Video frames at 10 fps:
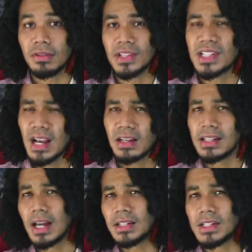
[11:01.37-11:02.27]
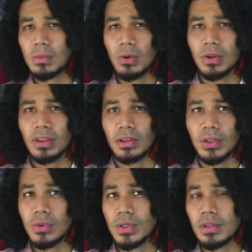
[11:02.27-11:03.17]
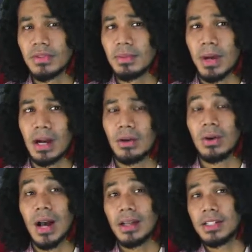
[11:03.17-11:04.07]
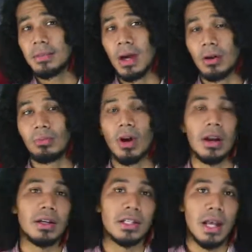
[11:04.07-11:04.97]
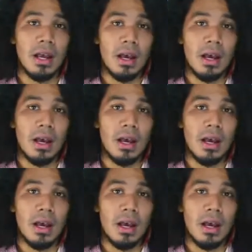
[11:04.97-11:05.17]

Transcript: second-hand smoke and the use of tobacco and tobacco products,